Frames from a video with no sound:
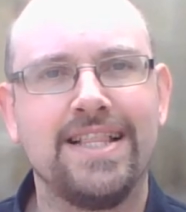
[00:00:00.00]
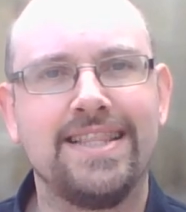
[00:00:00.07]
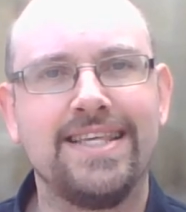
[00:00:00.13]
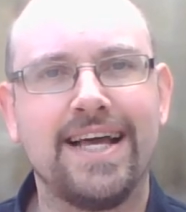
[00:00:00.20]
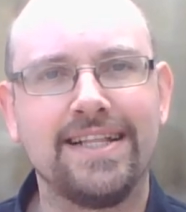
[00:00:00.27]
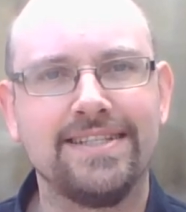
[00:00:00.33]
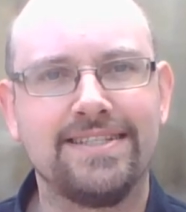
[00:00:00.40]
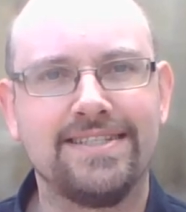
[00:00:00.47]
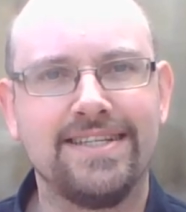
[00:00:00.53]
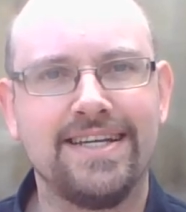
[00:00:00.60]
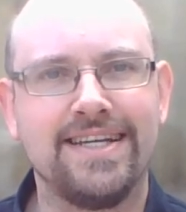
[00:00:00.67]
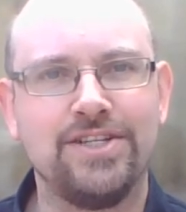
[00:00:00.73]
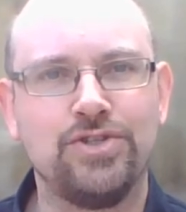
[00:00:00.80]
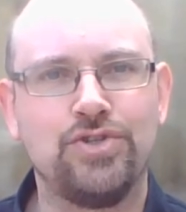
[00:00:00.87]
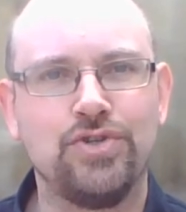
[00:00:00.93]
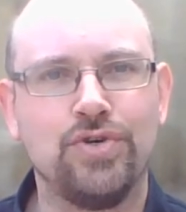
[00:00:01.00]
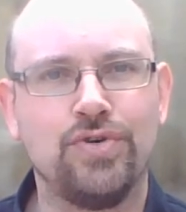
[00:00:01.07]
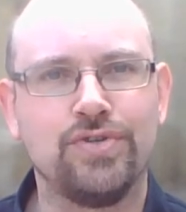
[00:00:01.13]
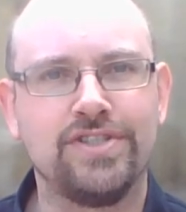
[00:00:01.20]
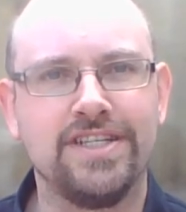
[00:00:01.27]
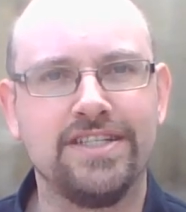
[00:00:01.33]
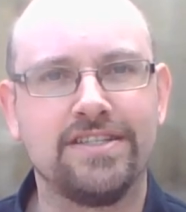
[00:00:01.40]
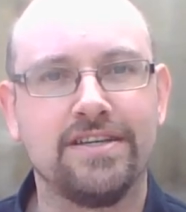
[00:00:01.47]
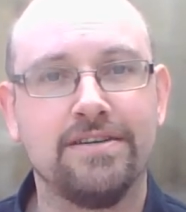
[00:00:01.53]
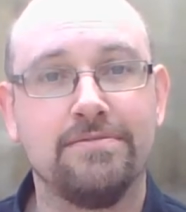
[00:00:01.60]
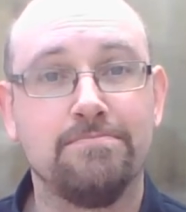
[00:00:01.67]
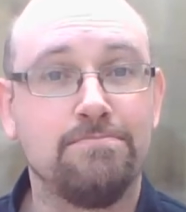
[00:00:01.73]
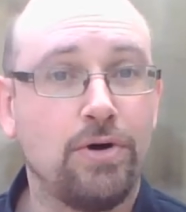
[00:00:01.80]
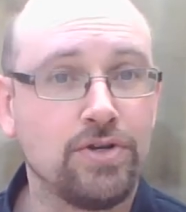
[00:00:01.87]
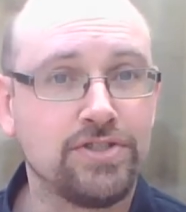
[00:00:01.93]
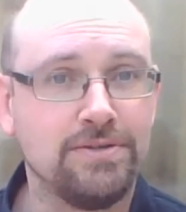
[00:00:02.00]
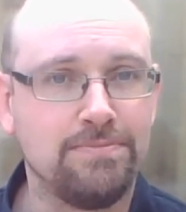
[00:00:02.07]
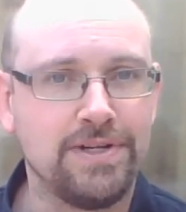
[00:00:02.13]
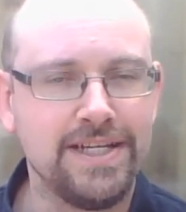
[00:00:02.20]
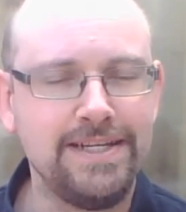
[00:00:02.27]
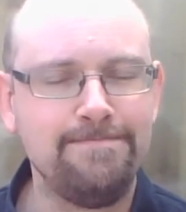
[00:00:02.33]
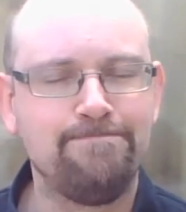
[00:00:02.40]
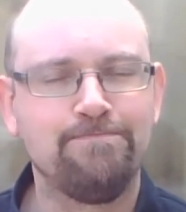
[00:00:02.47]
The answer, in short, is possibly.